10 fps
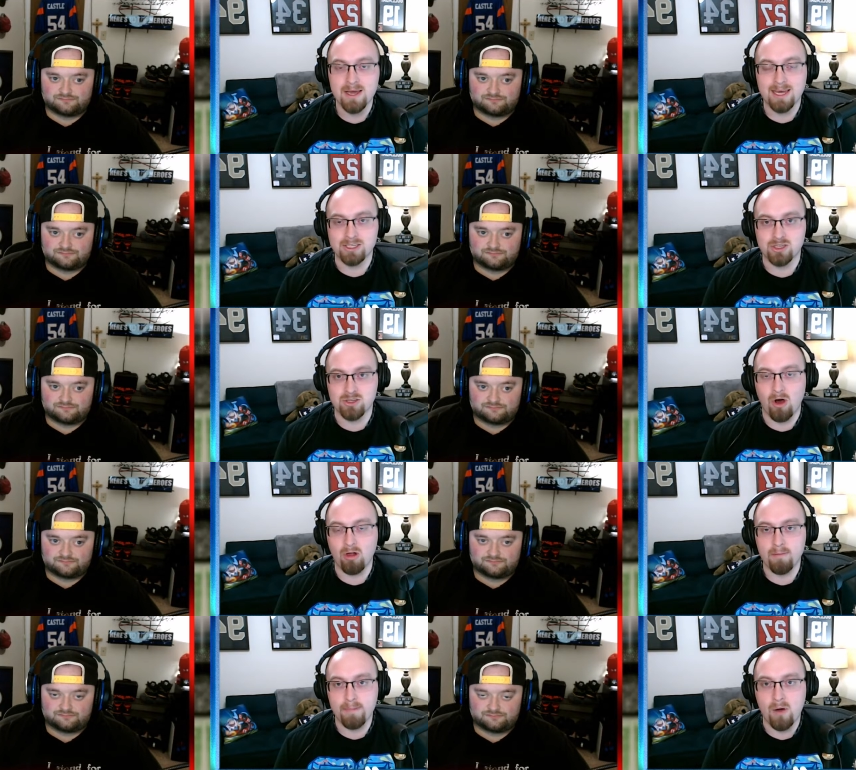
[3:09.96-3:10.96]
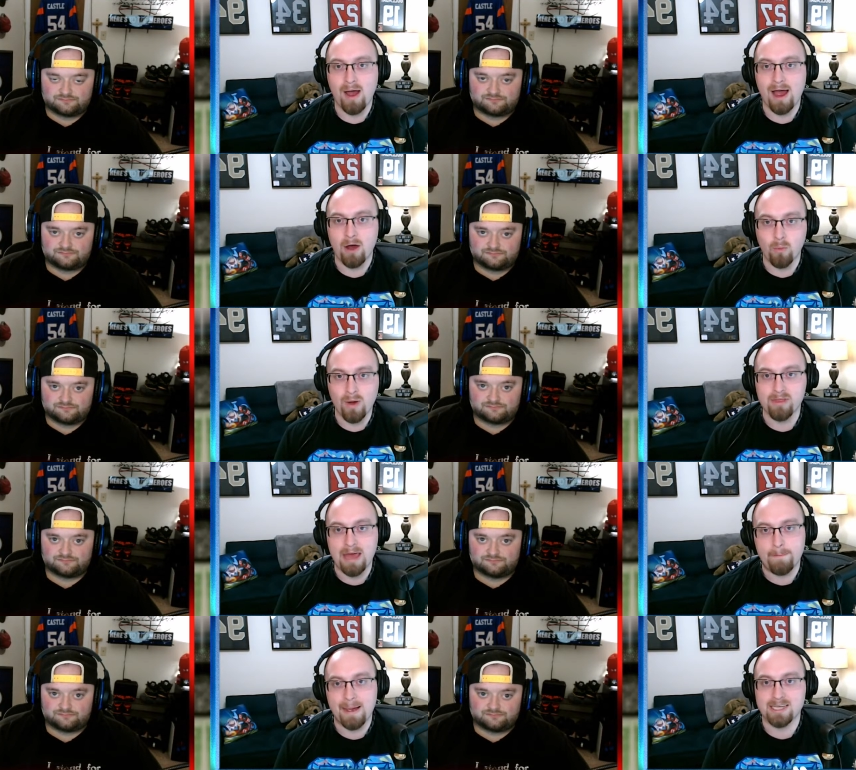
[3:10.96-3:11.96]
Speaker 1: It's just all about how well
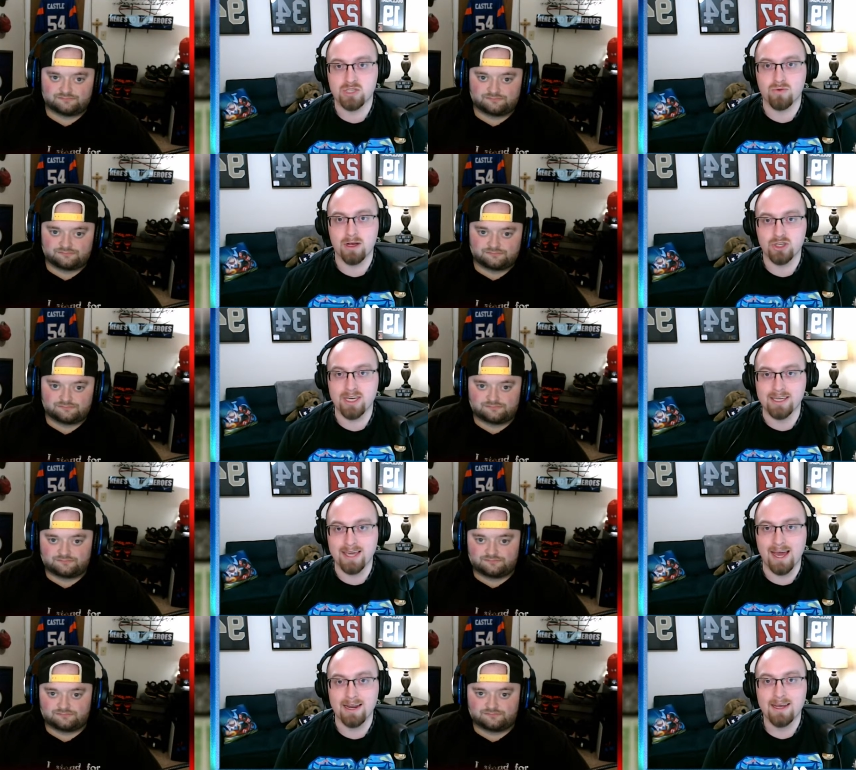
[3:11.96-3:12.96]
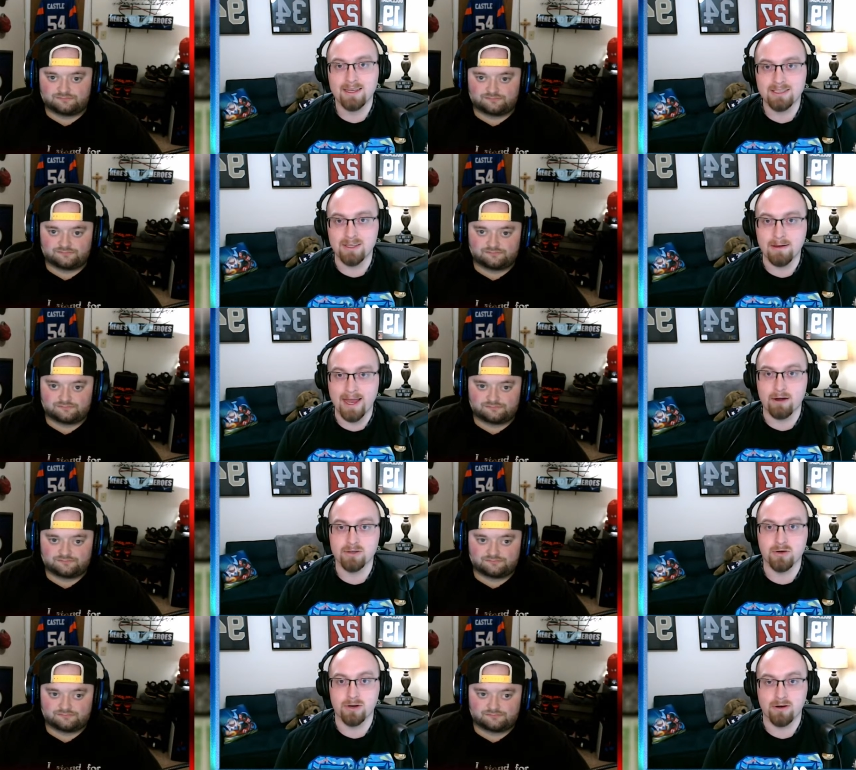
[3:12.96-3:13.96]
that pass rush can get to the
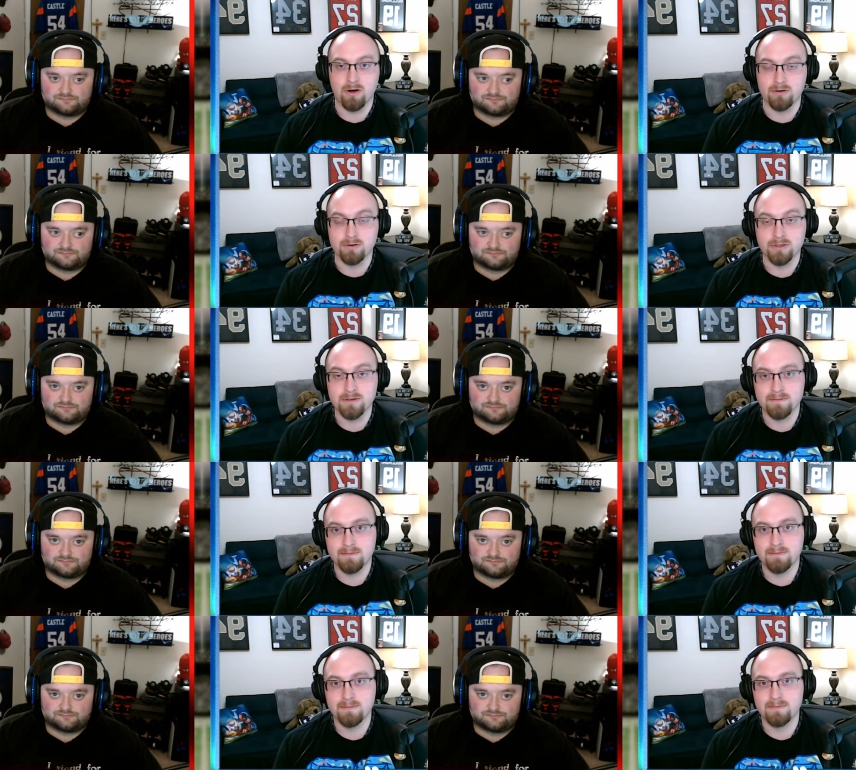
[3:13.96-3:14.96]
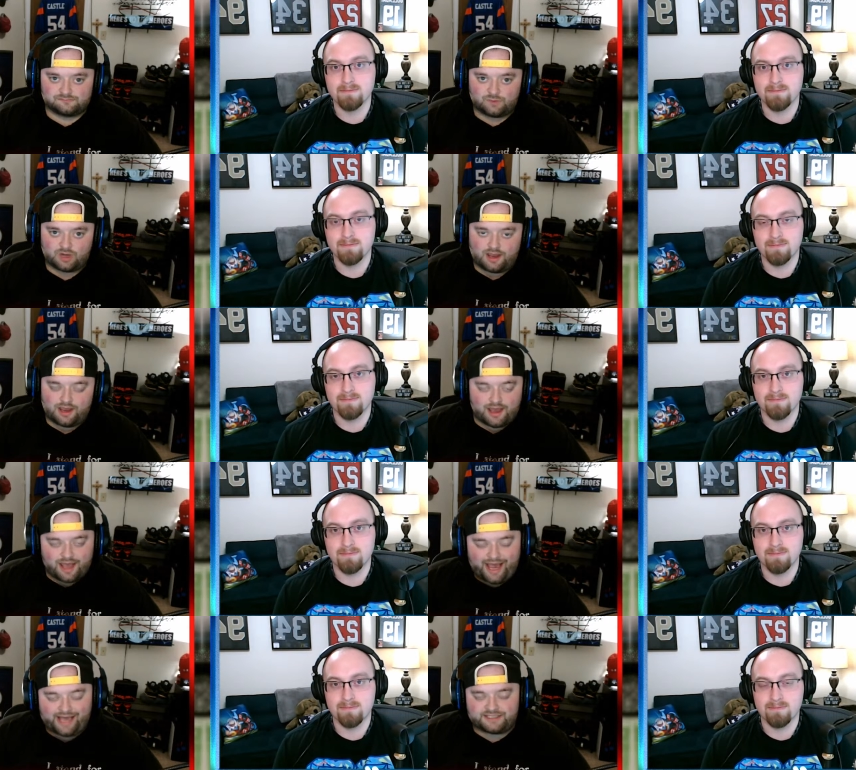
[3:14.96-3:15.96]
Arizona Cardinals.
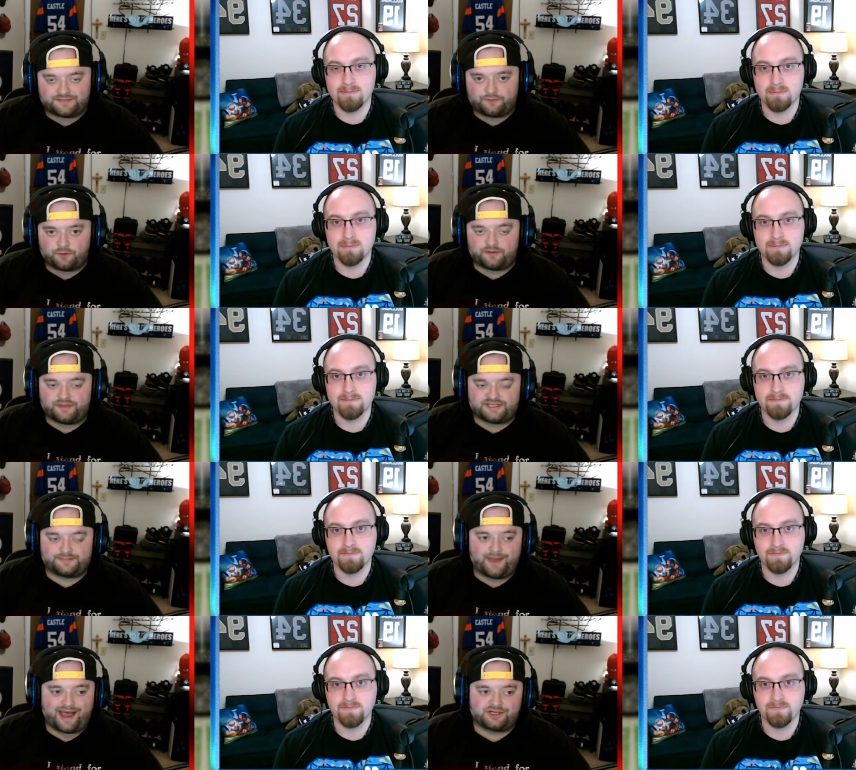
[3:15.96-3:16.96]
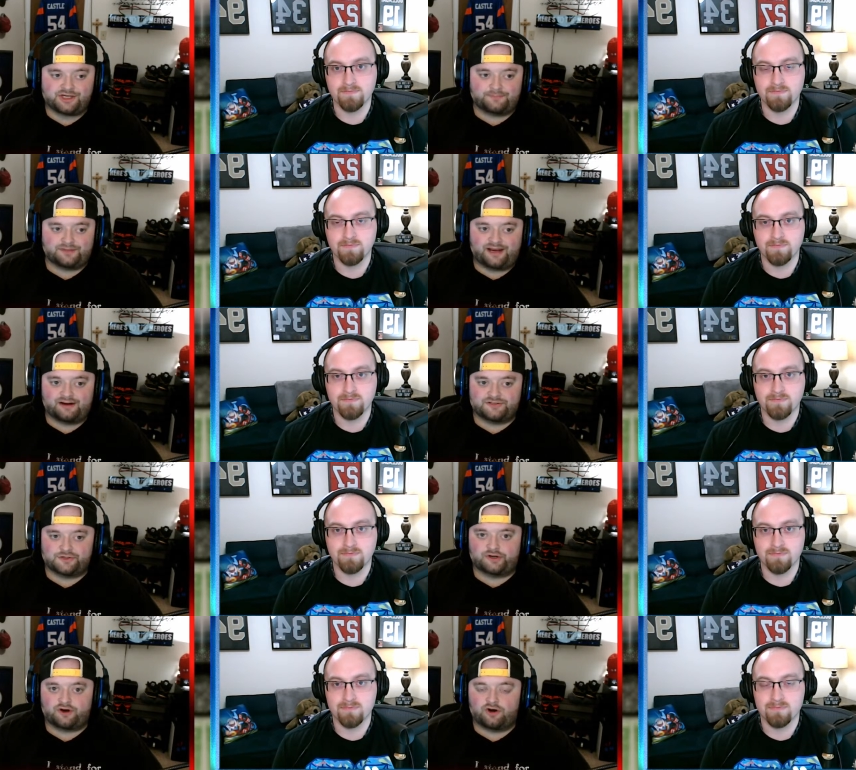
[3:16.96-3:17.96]
Speaker 2: As for this matchup, the
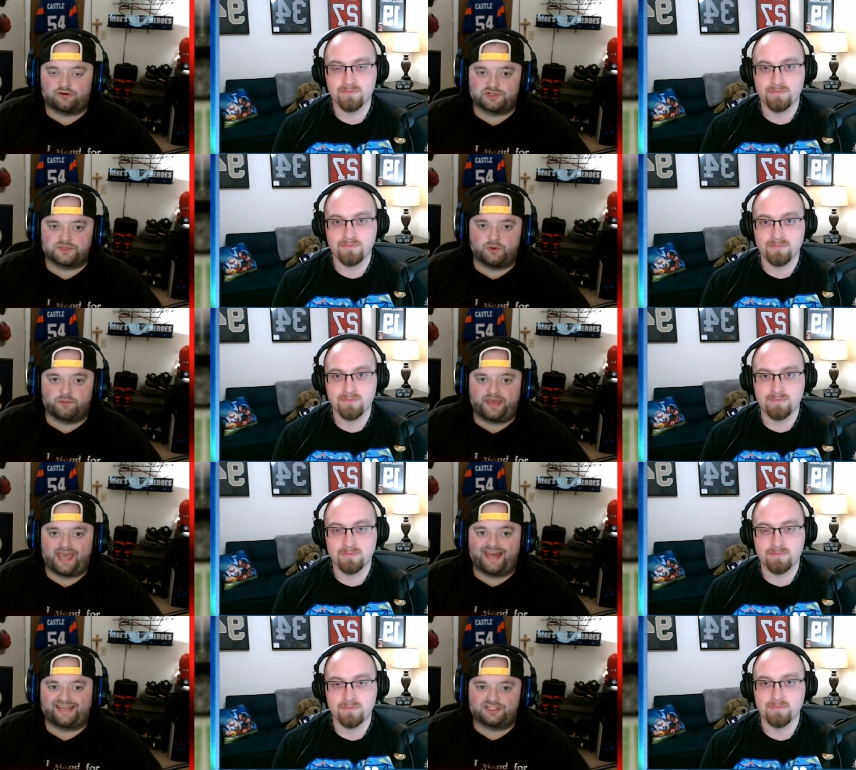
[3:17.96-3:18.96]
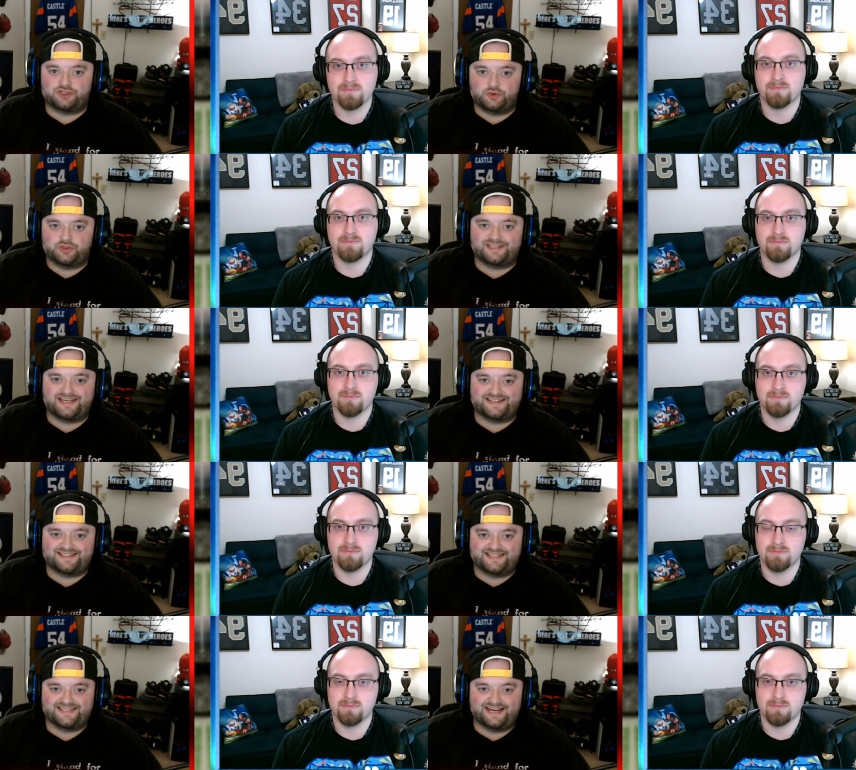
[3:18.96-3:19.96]
Arizona Cardinals will be heading to the
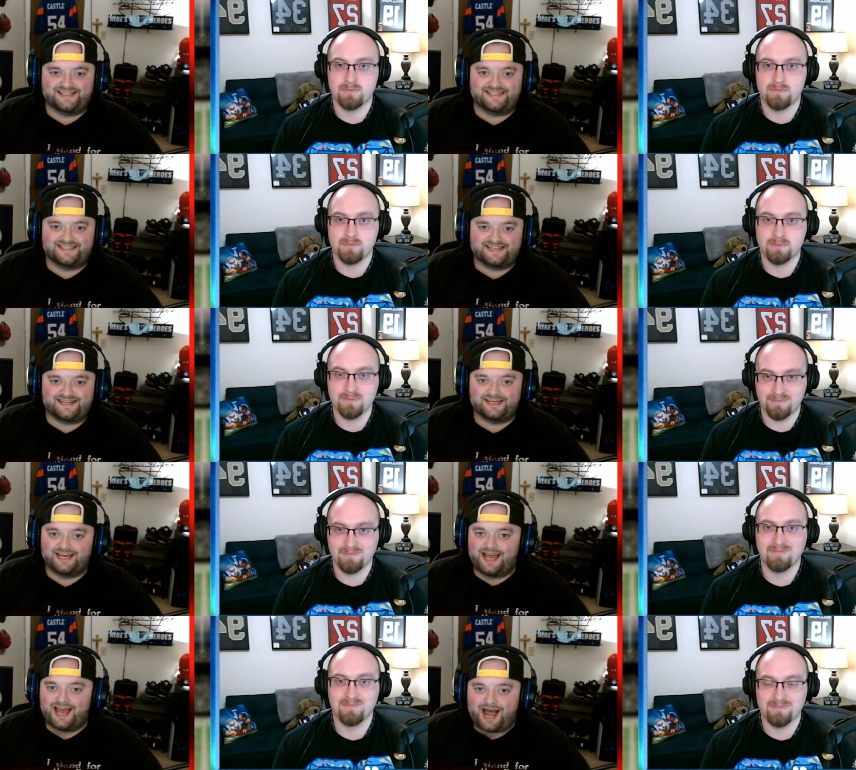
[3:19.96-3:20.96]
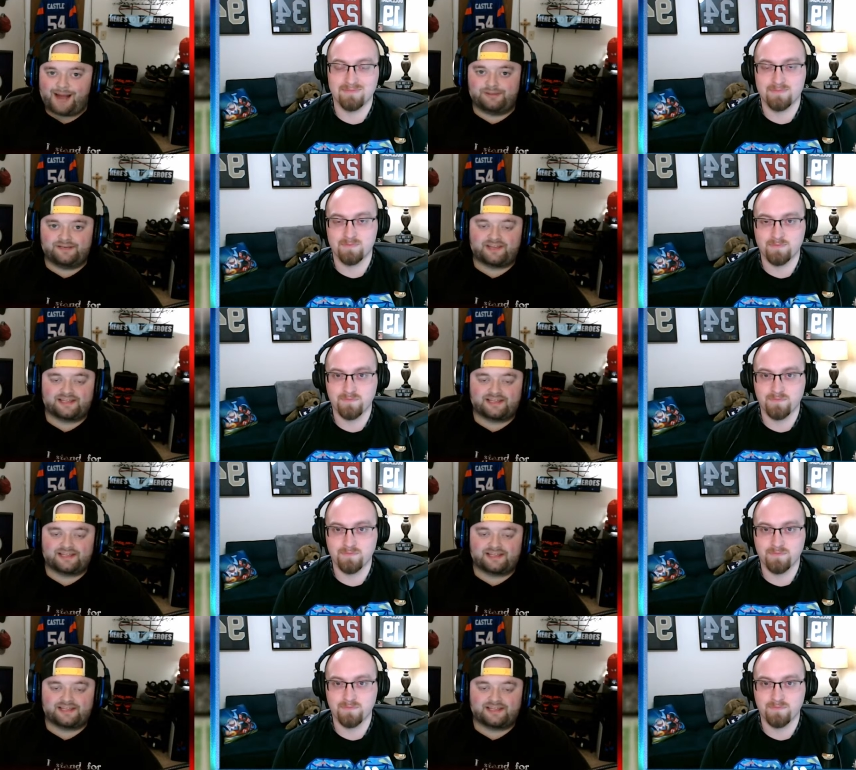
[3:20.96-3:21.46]
Tennessee Titans. And I believe that the